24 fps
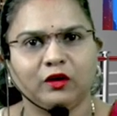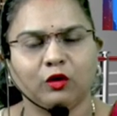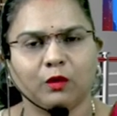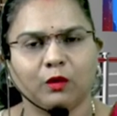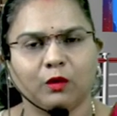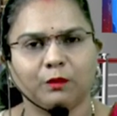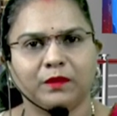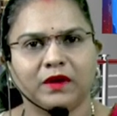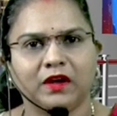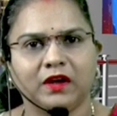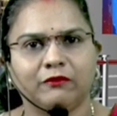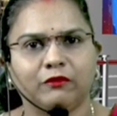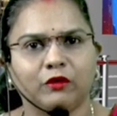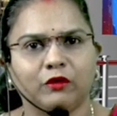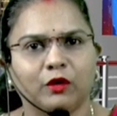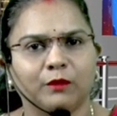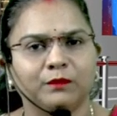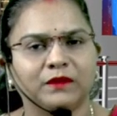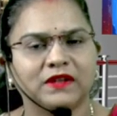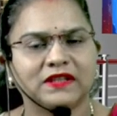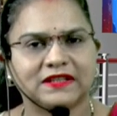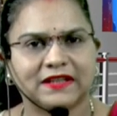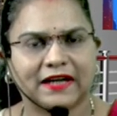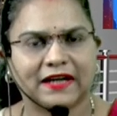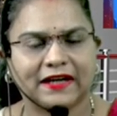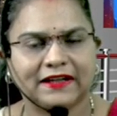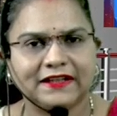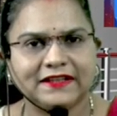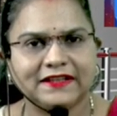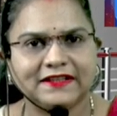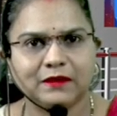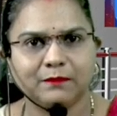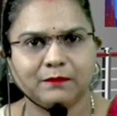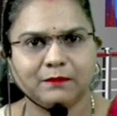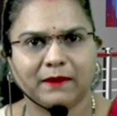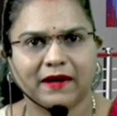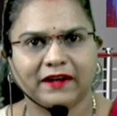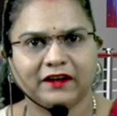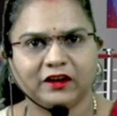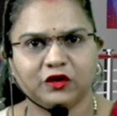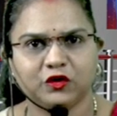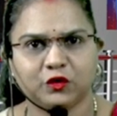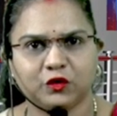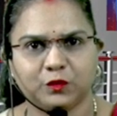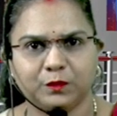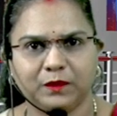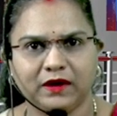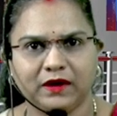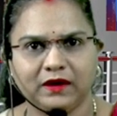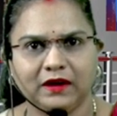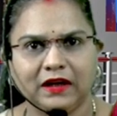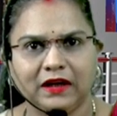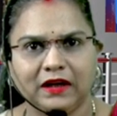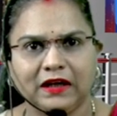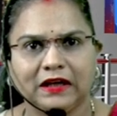topic from the strategic management,